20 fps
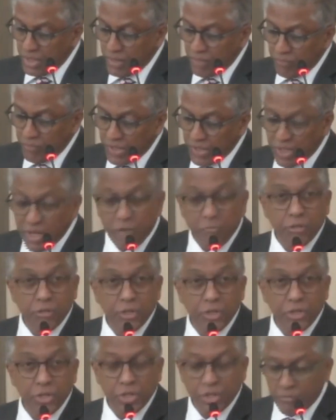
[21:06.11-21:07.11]
The
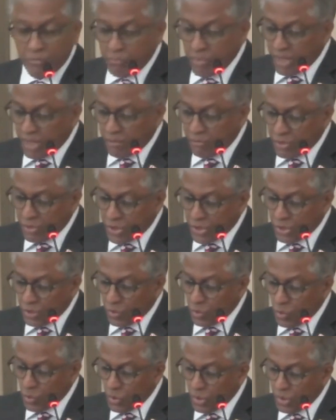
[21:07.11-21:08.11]
definition of beneficial
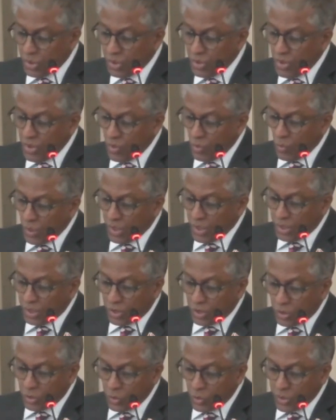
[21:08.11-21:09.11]
owner will
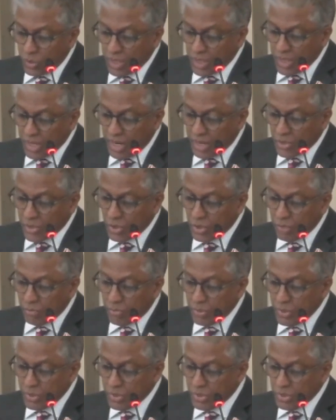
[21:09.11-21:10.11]
include the natural
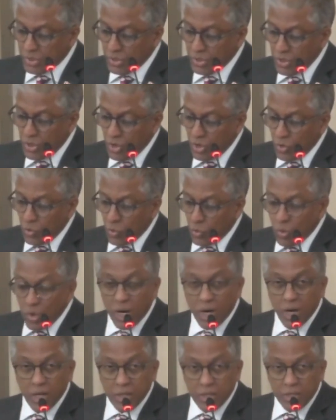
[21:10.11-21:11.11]
person who
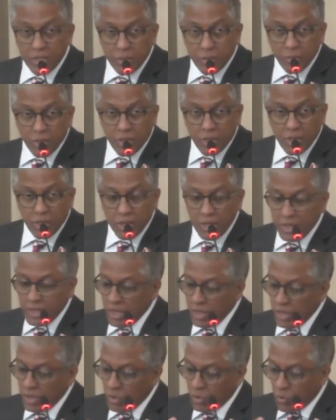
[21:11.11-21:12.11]
ultimately
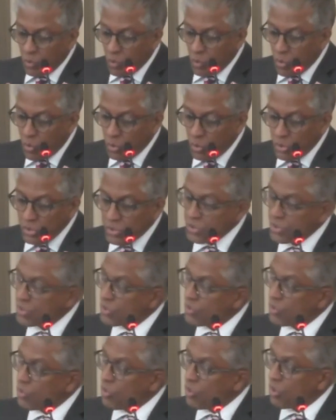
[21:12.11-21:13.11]
owns
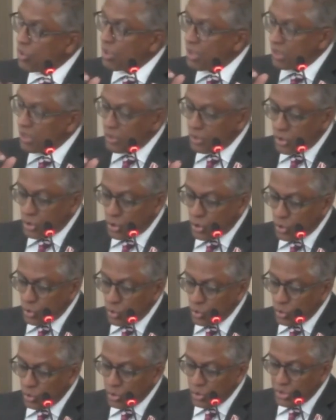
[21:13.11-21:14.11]
or
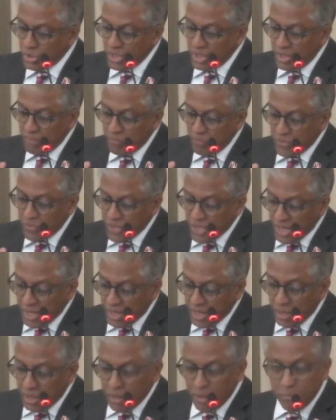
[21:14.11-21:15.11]
controls
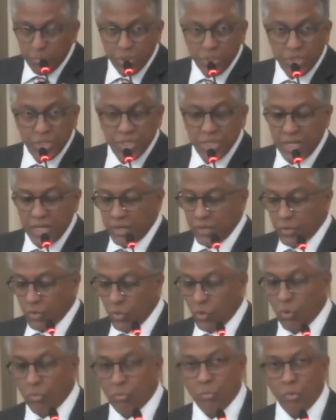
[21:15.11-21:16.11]
10%
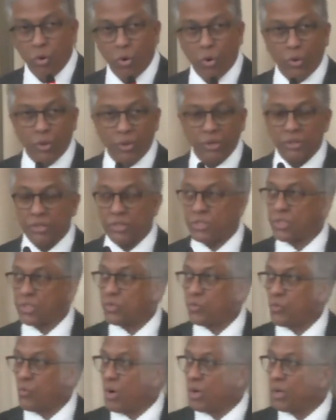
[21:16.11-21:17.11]
or more. And this is
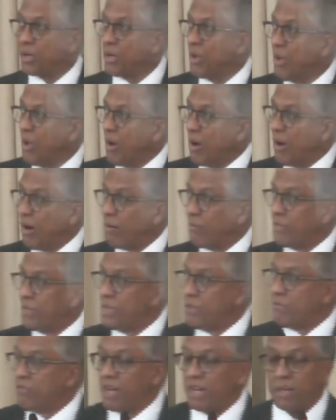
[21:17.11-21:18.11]
one of the
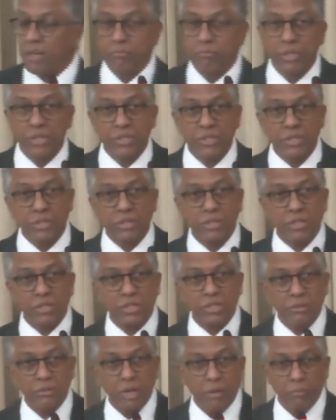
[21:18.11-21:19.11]
developments that this
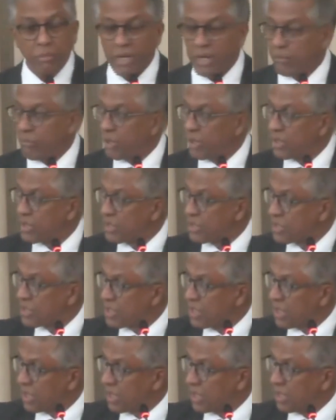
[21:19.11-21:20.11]
amendment has
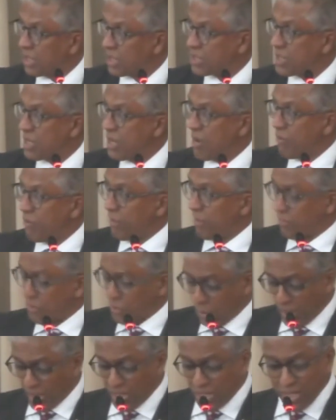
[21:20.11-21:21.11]
taken us from
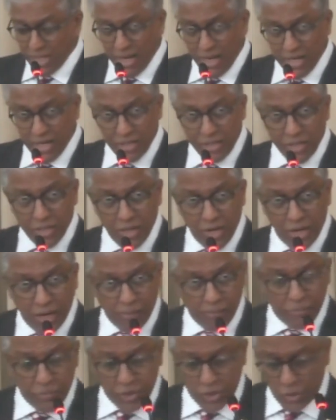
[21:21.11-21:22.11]
2019
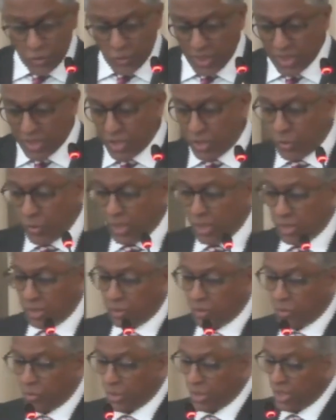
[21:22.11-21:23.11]
up to
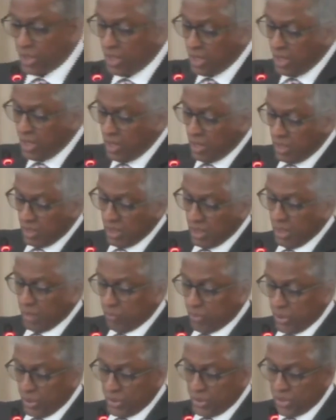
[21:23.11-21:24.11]
2023. The
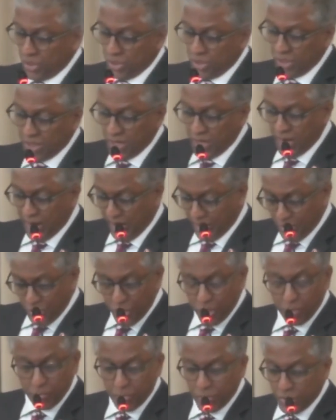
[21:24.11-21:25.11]
person, the
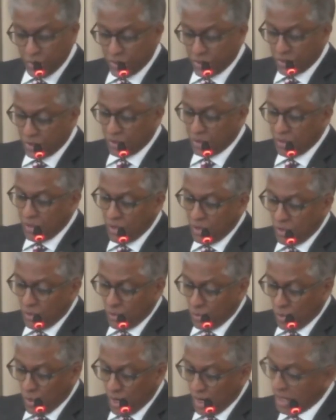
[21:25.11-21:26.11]
natural person,
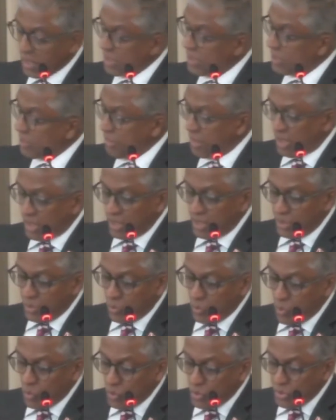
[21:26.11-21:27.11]
who ultimately
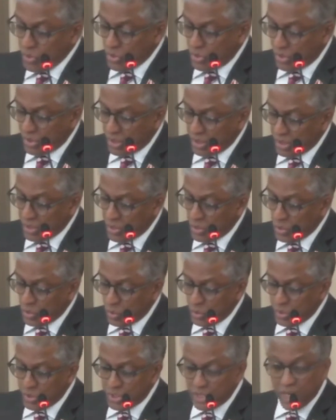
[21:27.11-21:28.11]
owns or
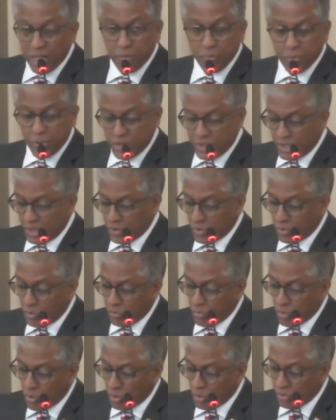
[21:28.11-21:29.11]
controls 10% or
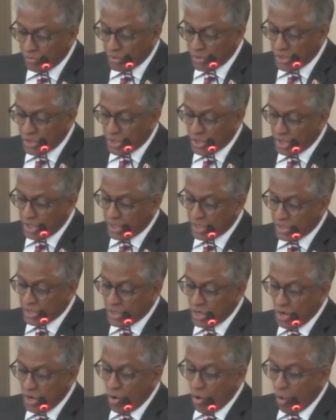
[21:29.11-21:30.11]
more of the shares
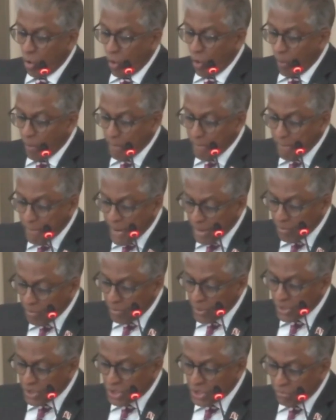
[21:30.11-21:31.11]
or
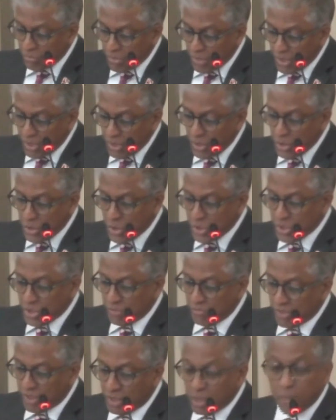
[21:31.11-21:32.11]
membership interests of
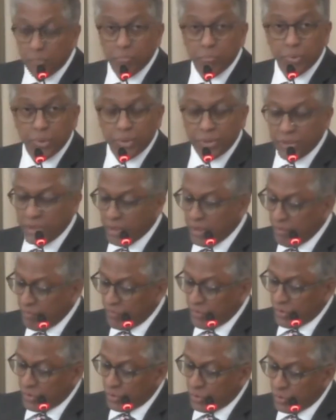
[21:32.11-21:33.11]
the company
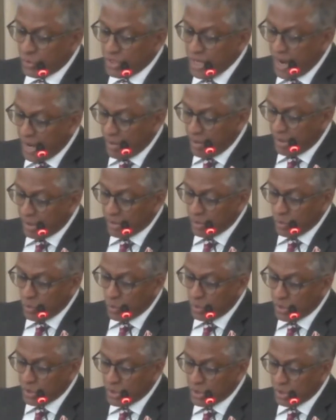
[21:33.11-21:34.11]
through direct
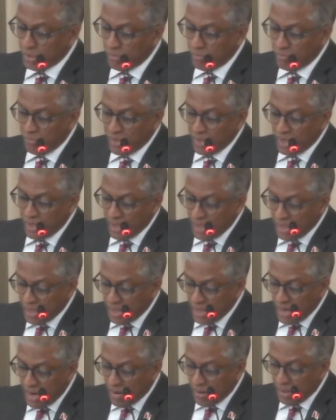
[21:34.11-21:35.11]
ownership,
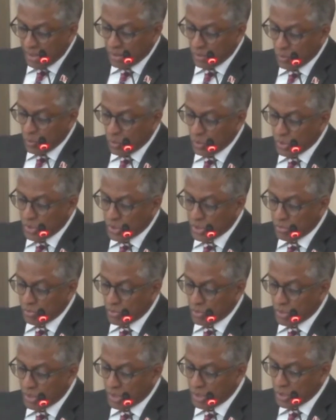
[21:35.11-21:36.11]
indirect ownership,
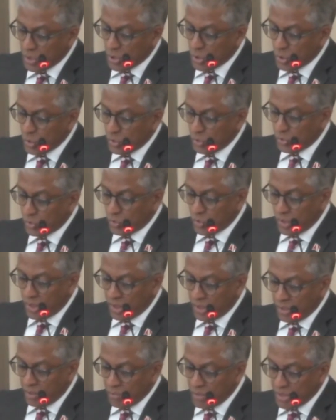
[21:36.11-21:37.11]
or control through
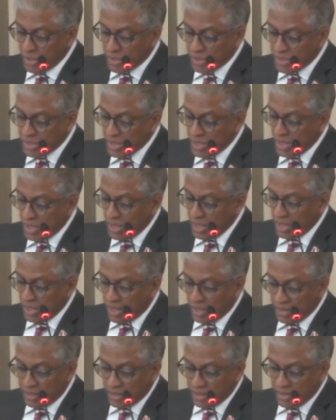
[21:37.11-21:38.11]
other means
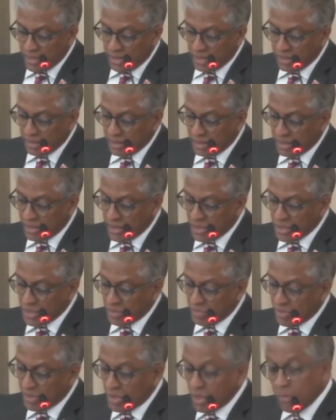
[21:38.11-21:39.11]
other than in the case of
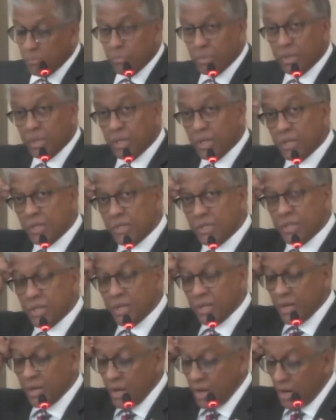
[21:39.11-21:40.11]
a company
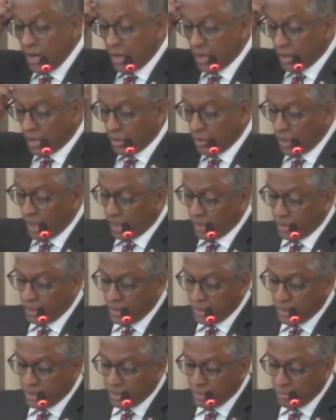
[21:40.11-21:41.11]
listed on a
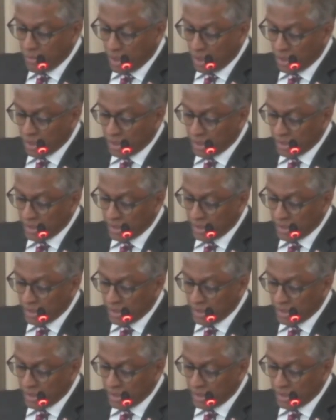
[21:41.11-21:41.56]
regulated market.